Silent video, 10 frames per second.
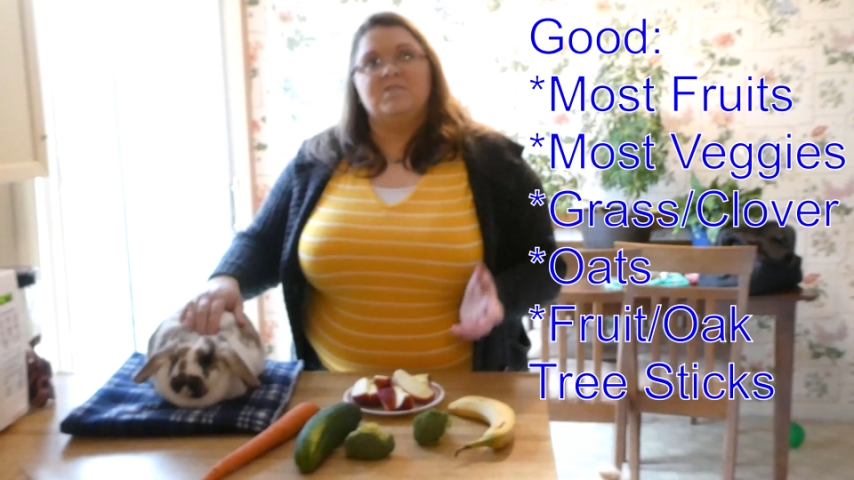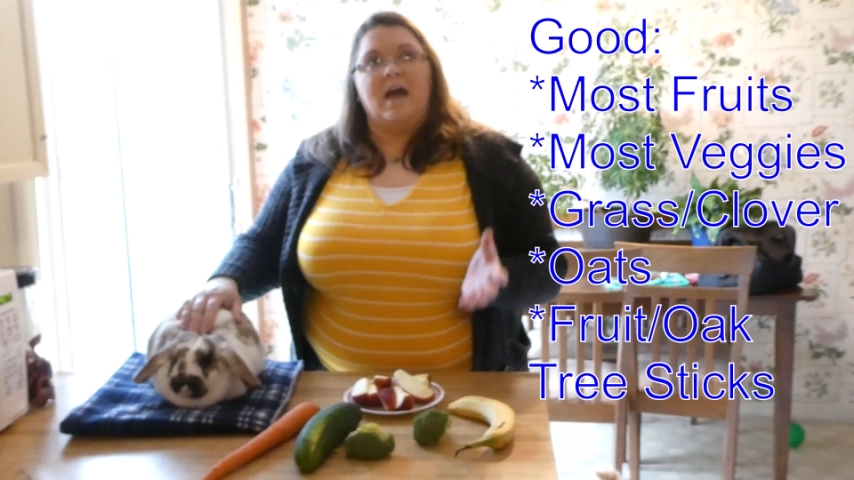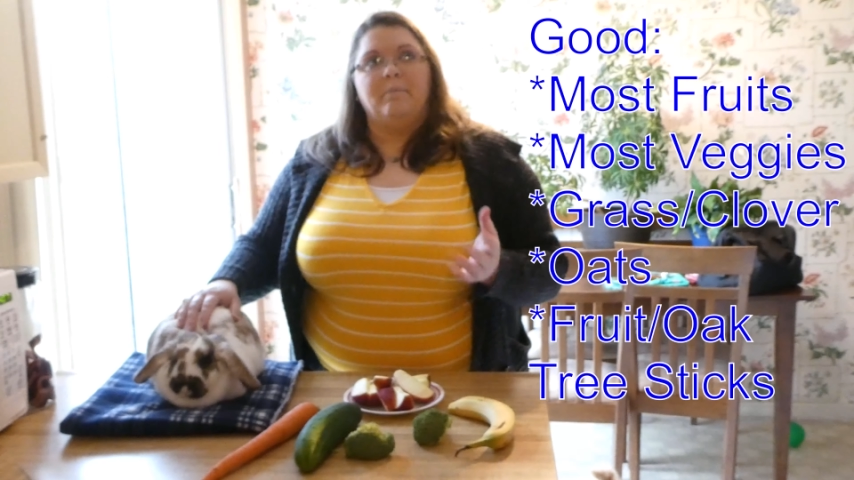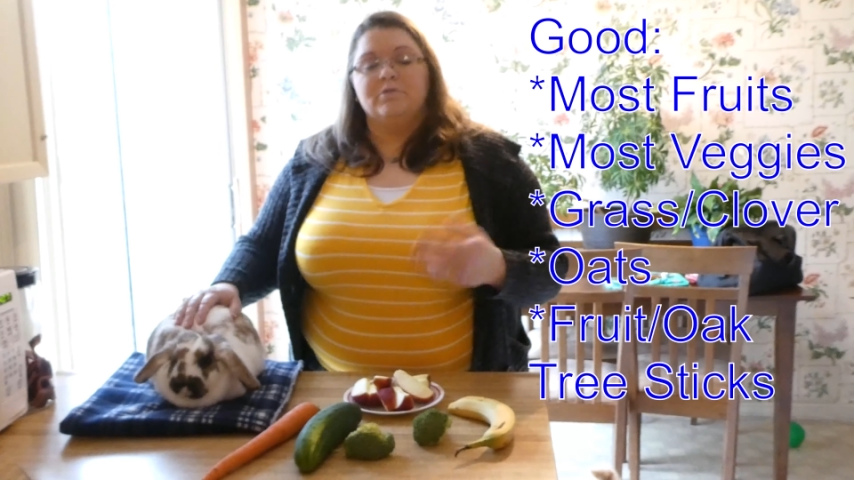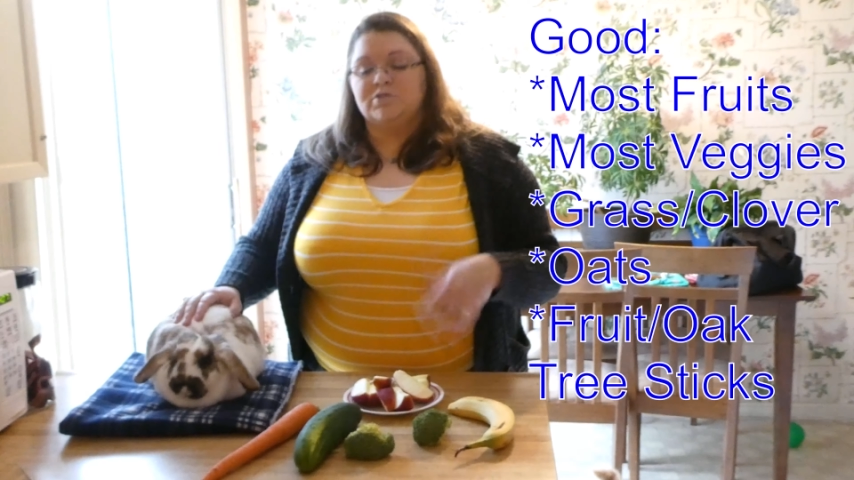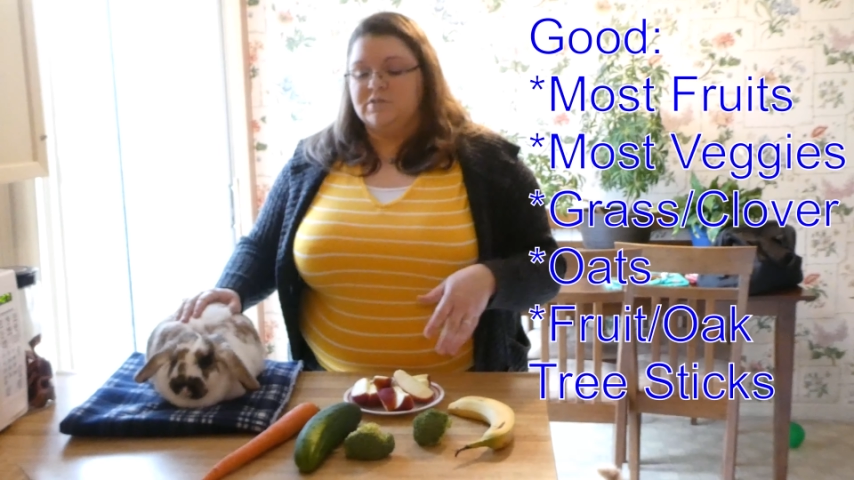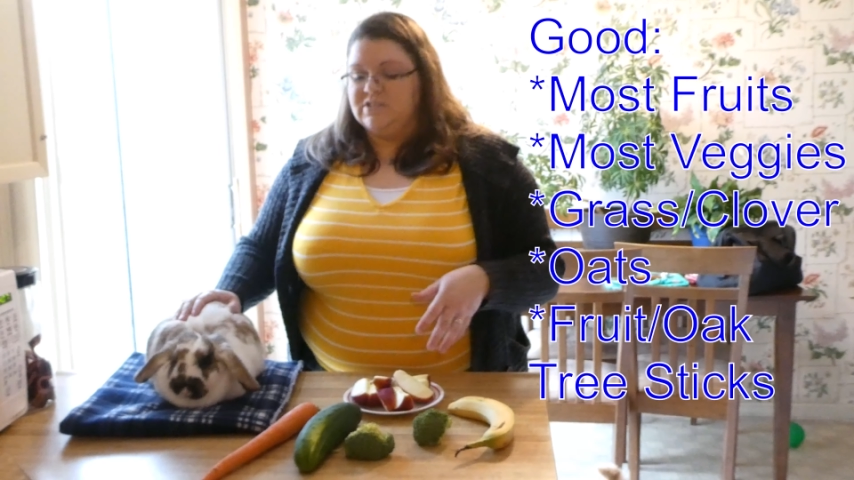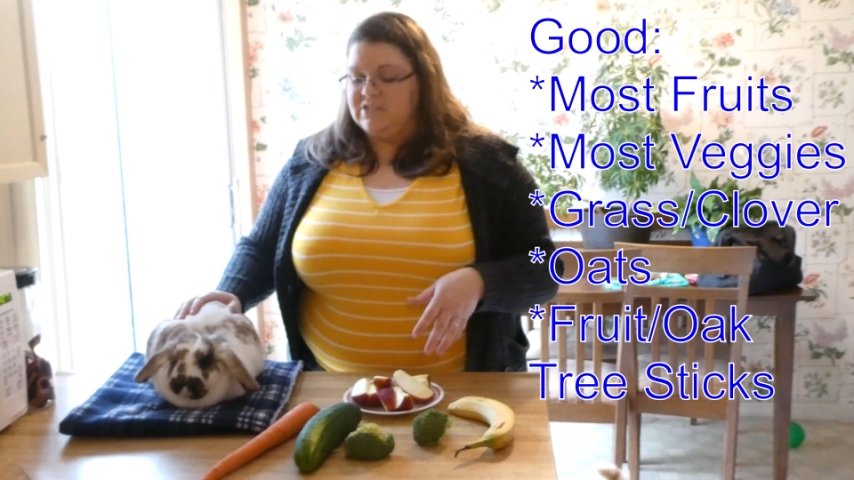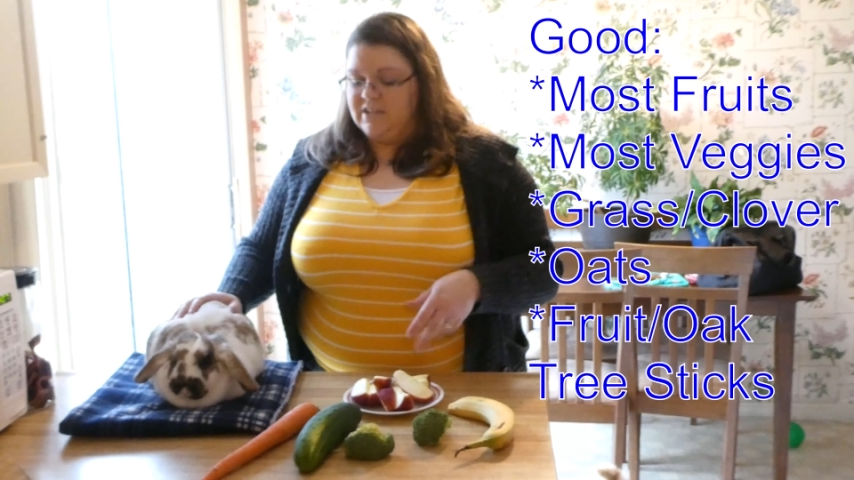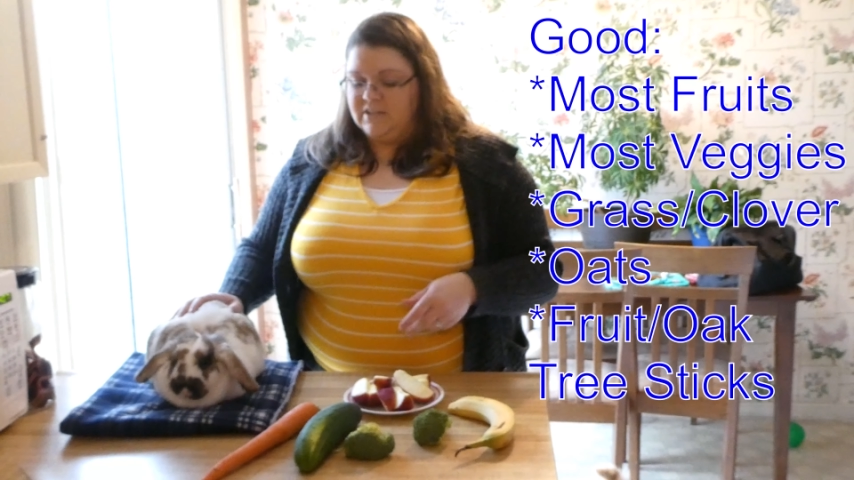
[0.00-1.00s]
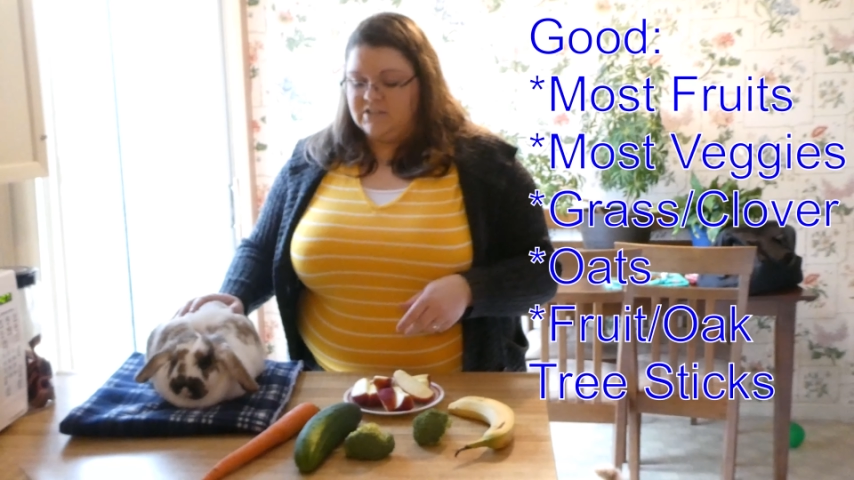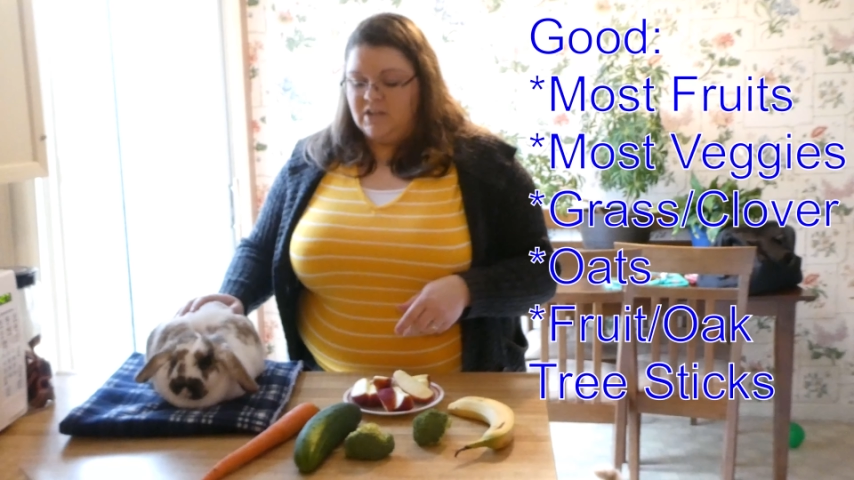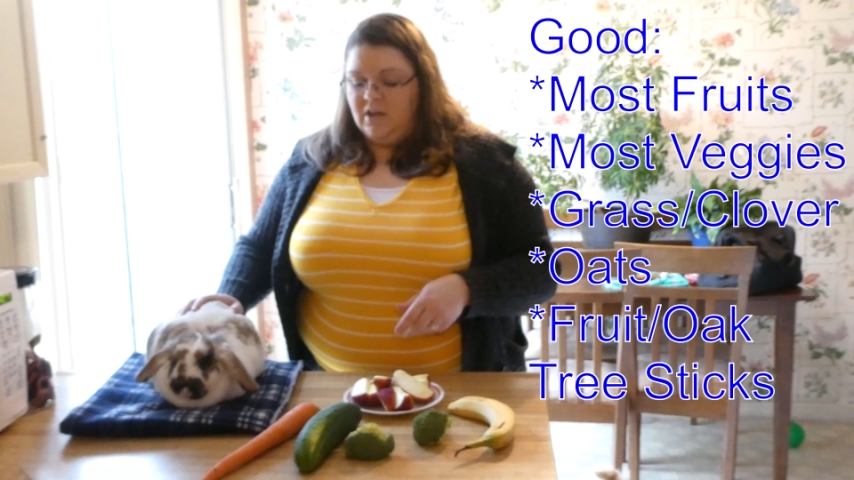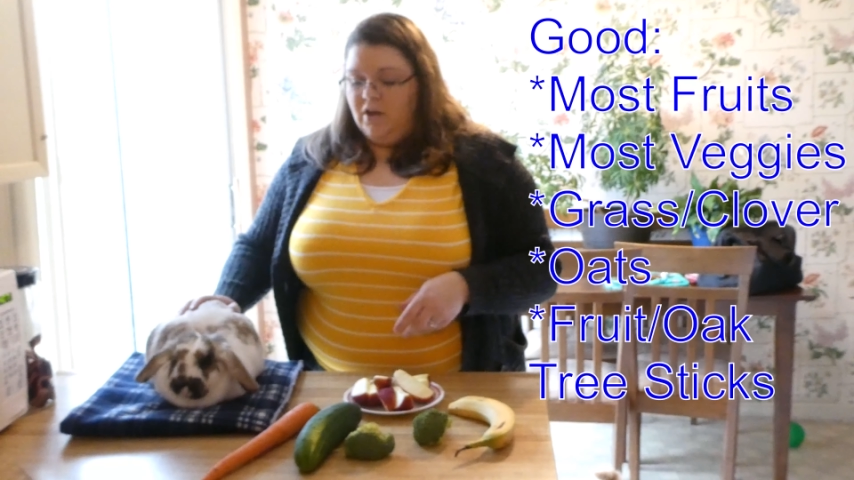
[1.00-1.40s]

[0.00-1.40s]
apple tree sticks,